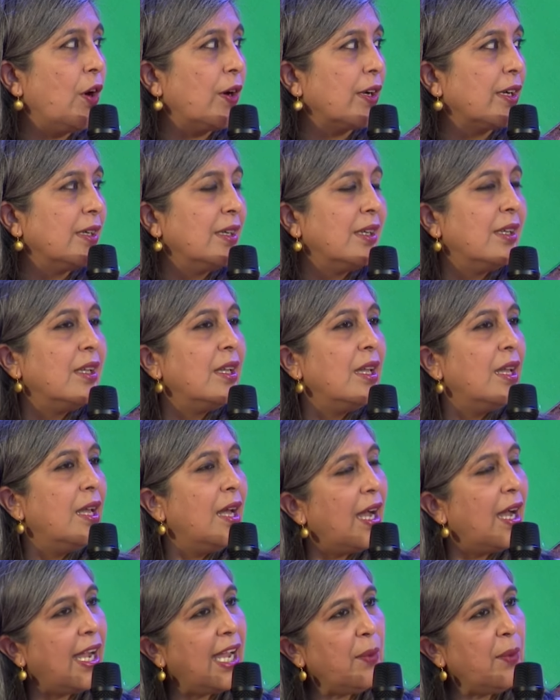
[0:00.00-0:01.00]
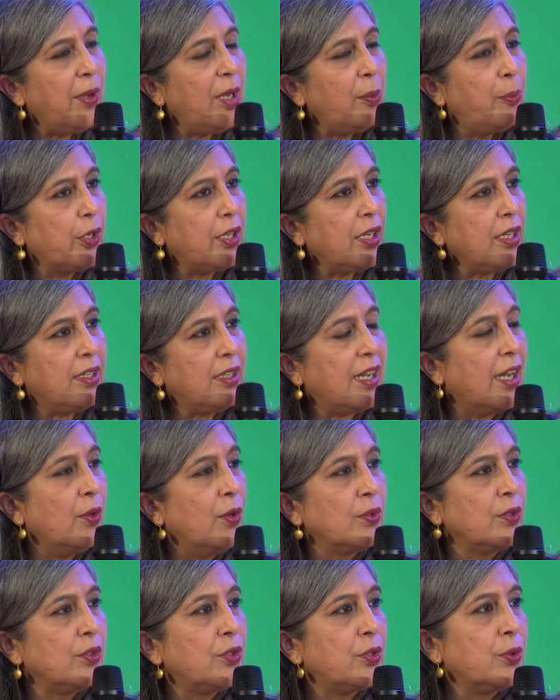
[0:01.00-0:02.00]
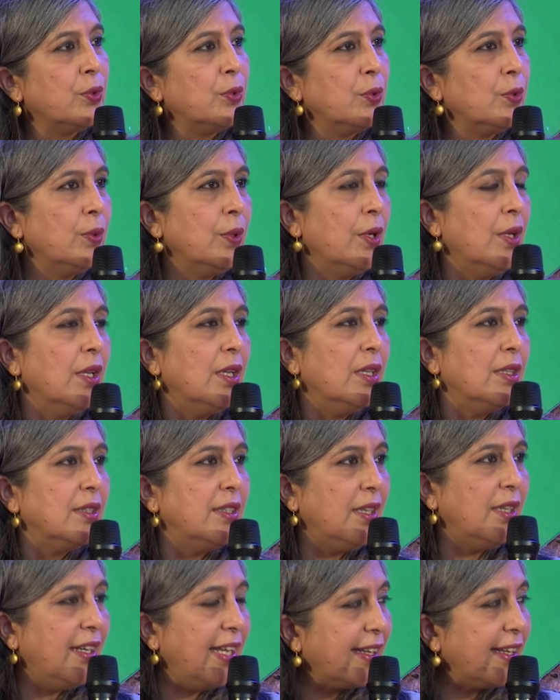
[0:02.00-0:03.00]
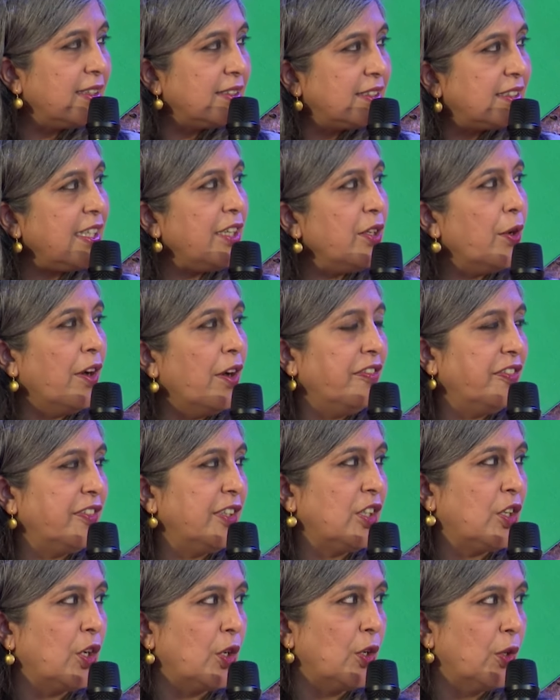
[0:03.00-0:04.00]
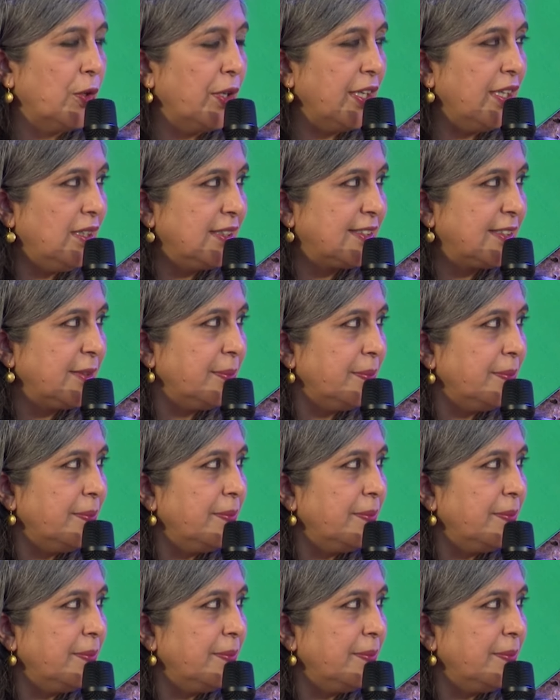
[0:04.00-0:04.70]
Yes. I will put it down to the legacy of the colonialism,